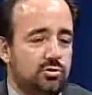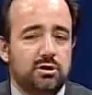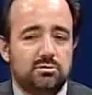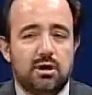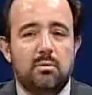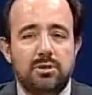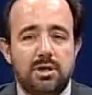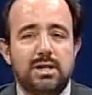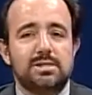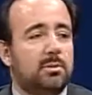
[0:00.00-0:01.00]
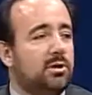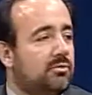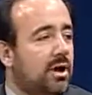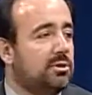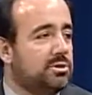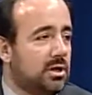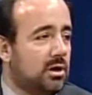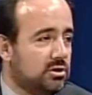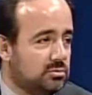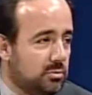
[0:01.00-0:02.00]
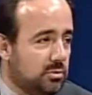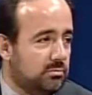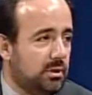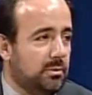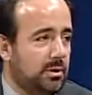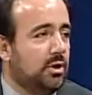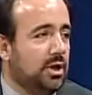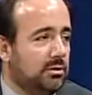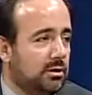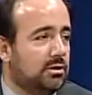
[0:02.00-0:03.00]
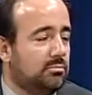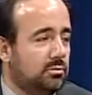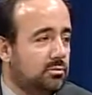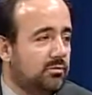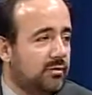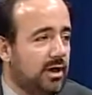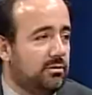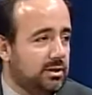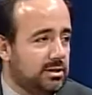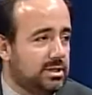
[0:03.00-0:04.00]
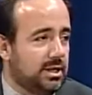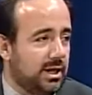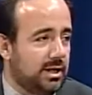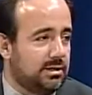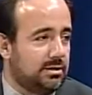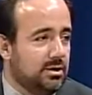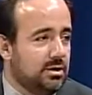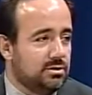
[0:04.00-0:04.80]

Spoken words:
you need to come up with an estimate of how much the car is worth, or maybe we can look at the Blue Book value, things like that.